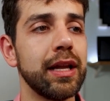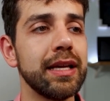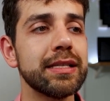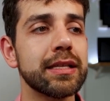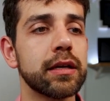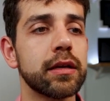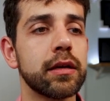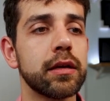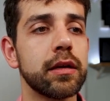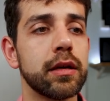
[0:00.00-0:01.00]
list,
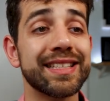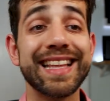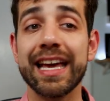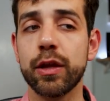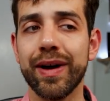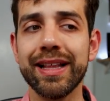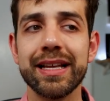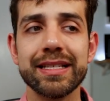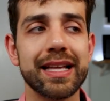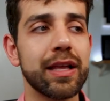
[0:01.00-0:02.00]
select what
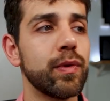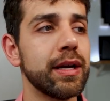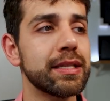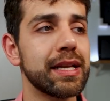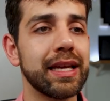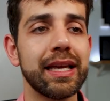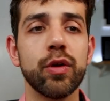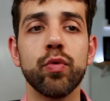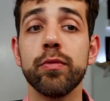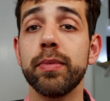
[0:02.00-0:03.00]
list that I want, and
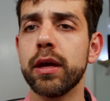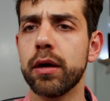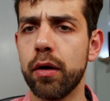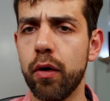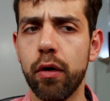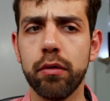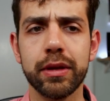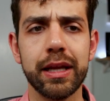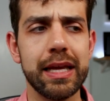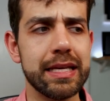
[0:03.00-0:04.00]
here will be all
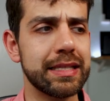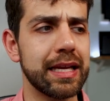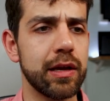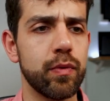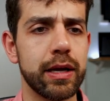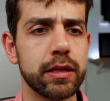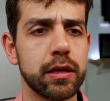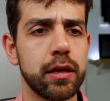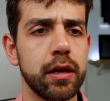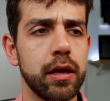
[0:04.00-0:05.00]
the list that I
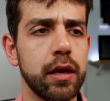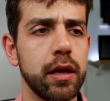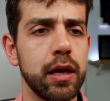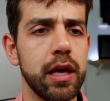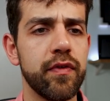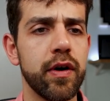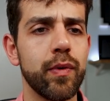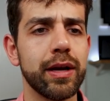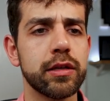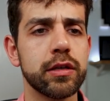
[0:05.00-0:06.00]
want. If I
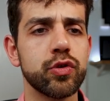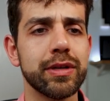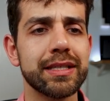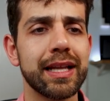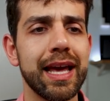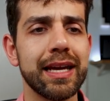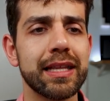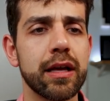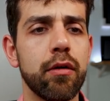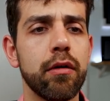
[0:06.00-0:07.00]
want to
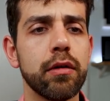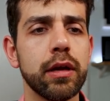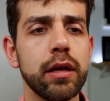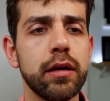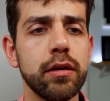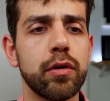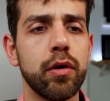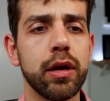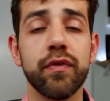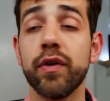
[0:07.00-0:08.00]
unselect all here,
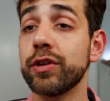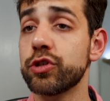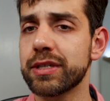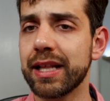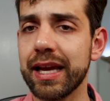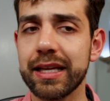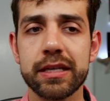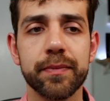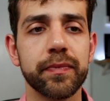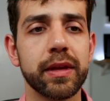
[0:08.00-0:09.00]
or if I want to select